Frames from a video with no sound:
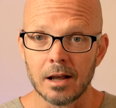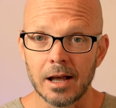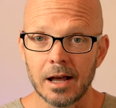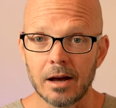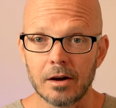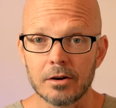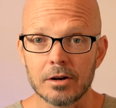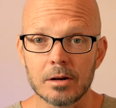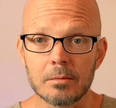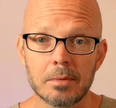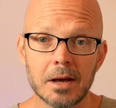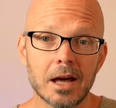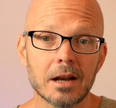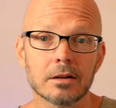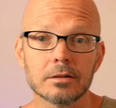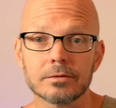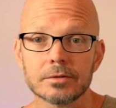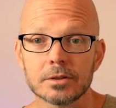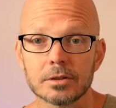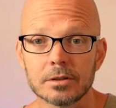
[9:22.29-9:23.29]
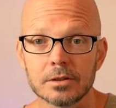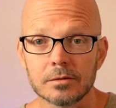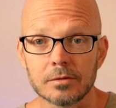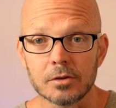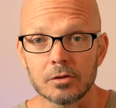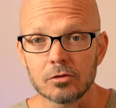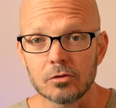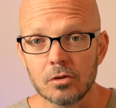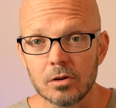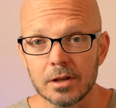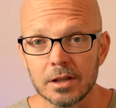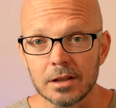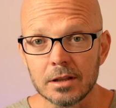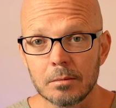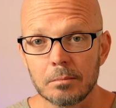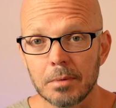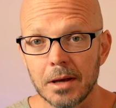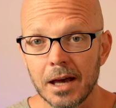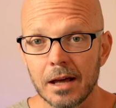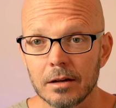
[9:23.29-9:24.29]
out in a battlefield. If you look at the
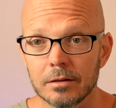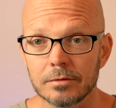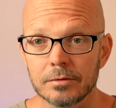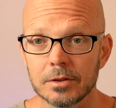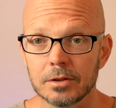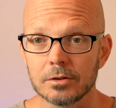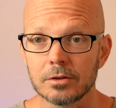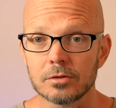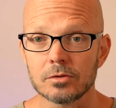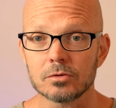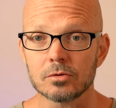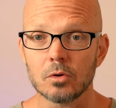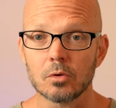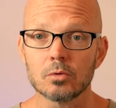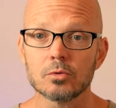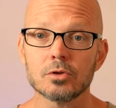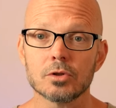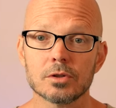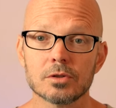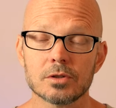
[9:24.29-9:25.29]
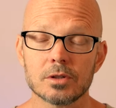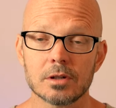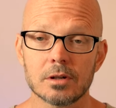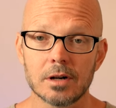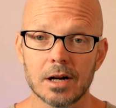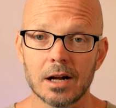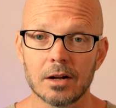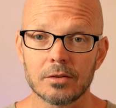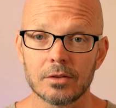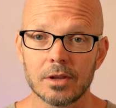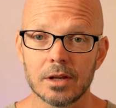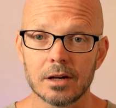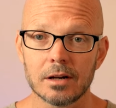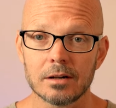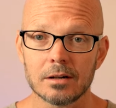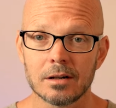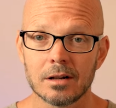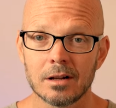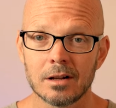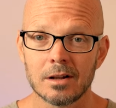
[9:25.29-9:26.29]
battlefield, the soldiers that are out
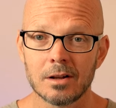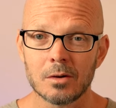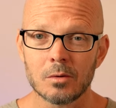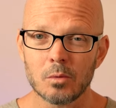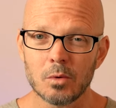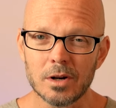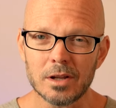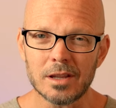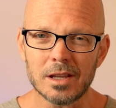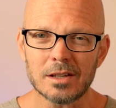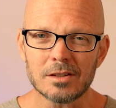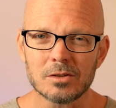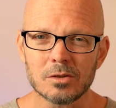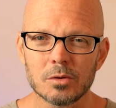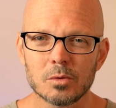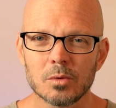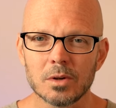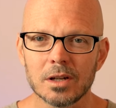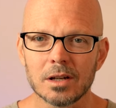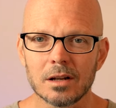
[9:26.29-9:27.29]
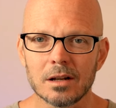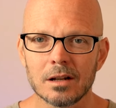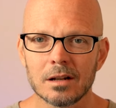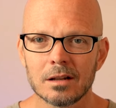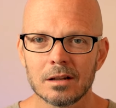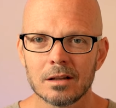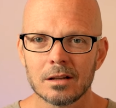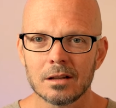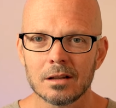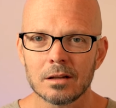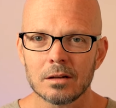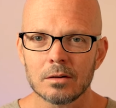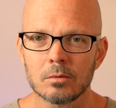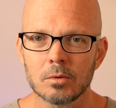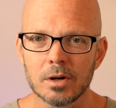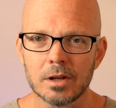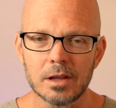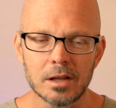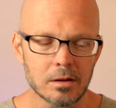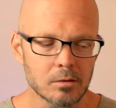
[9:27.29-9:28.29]
there, what are they doing?
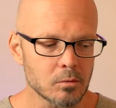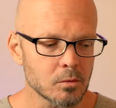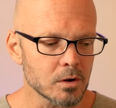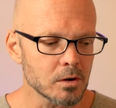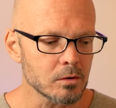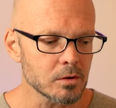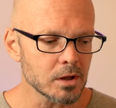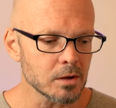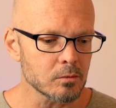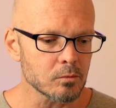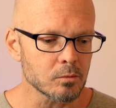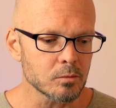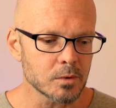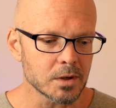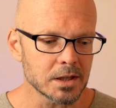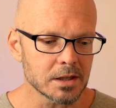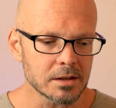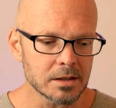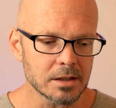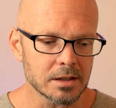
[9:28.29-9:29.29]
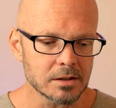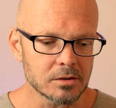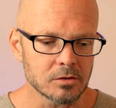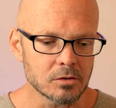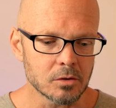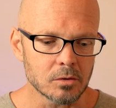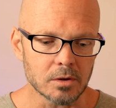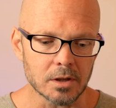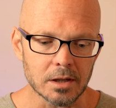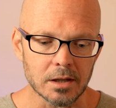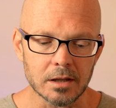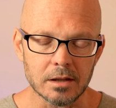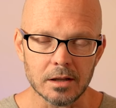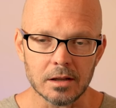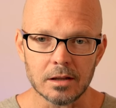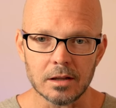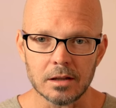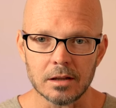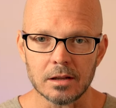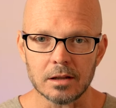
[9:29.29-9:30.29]
What are they, what are they really doing? They, they,
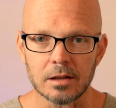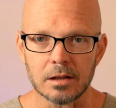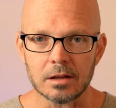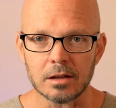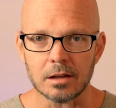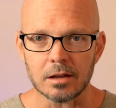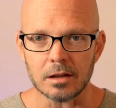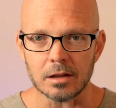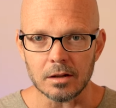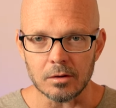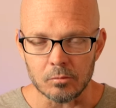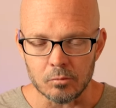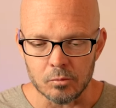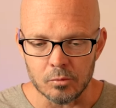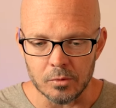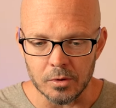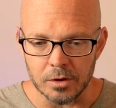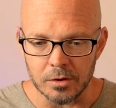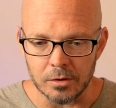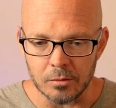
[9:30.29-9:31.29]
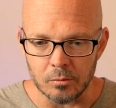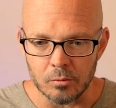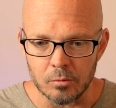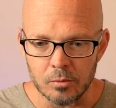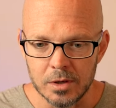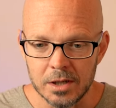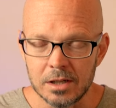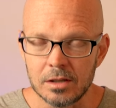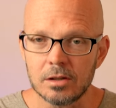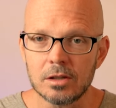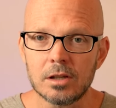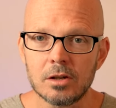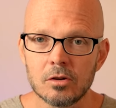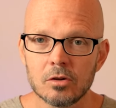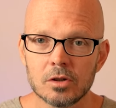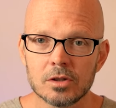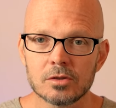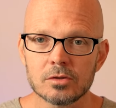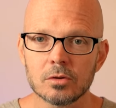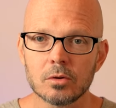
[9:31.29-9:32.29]
they, the really
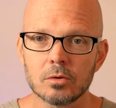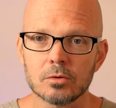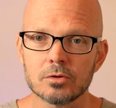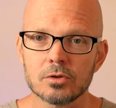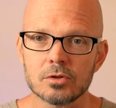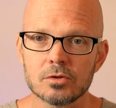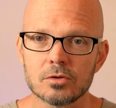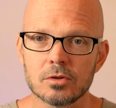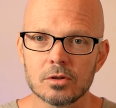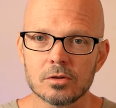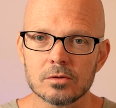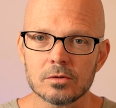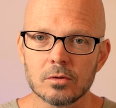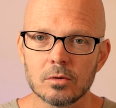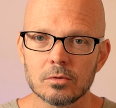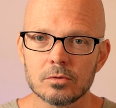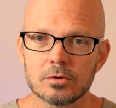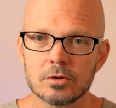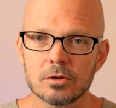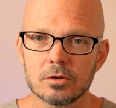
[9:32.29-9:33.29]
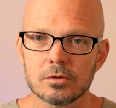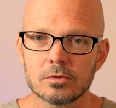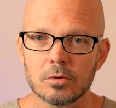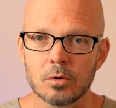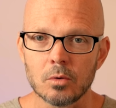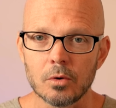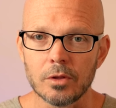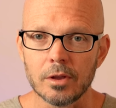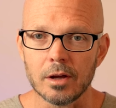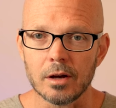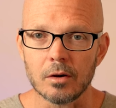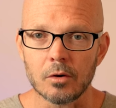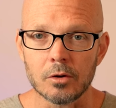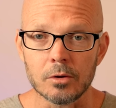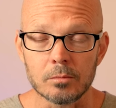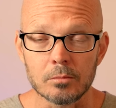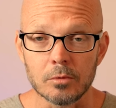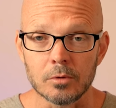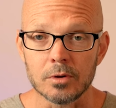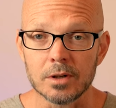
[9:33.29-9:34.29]
good soldiers, the soldiers or the, or
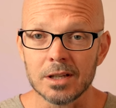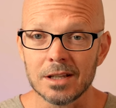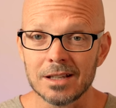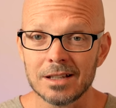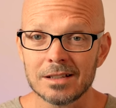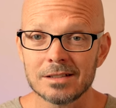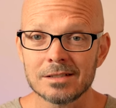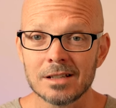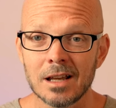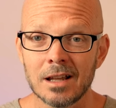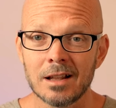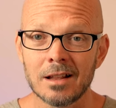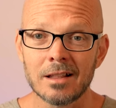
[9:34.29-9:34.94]
the Marines